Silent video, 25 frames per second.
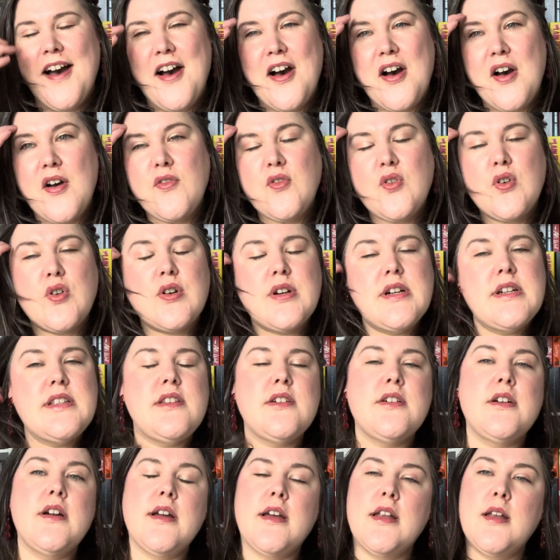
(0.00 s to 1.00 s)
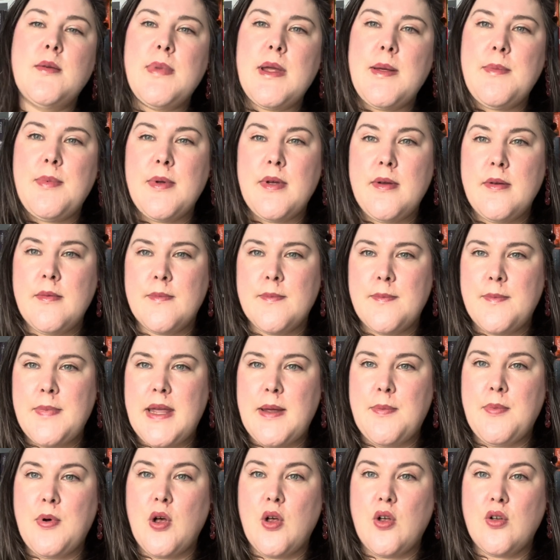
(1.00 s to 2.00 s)
Of course there are going to be
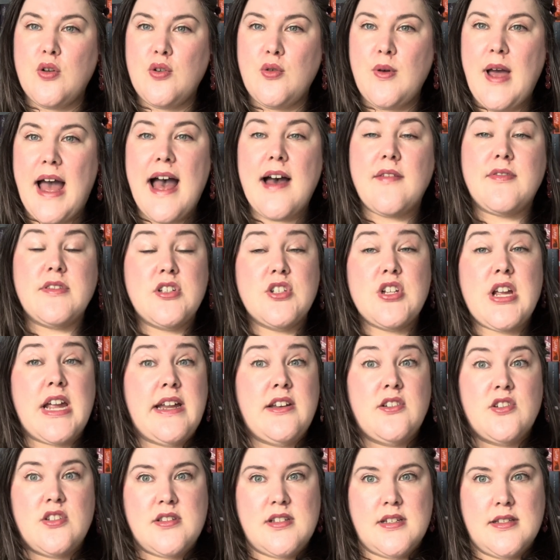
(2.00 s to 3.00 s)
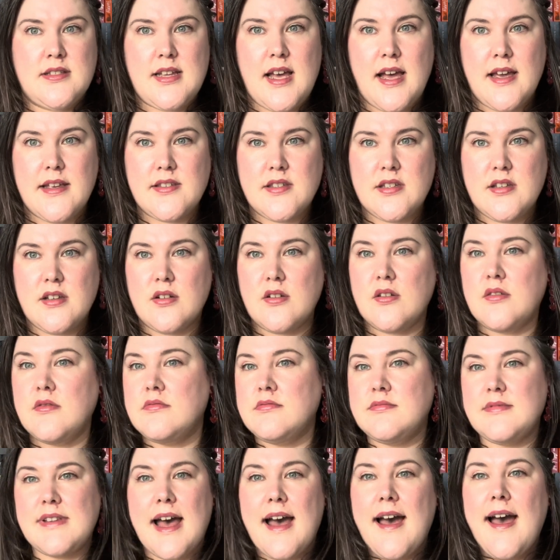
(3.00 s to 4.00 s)
people who haven't changed since high school.
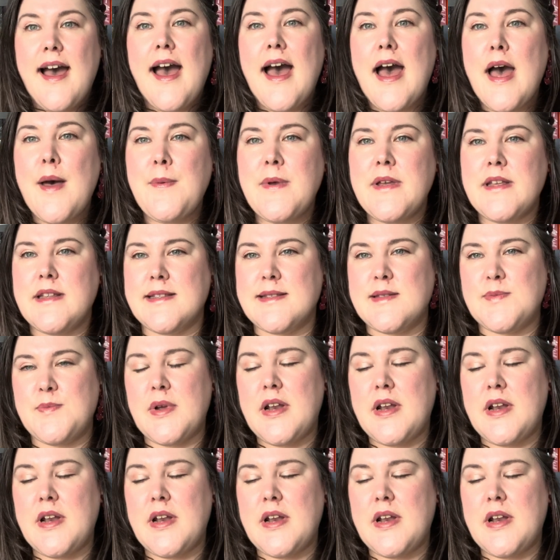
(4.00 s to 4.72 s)
That happens.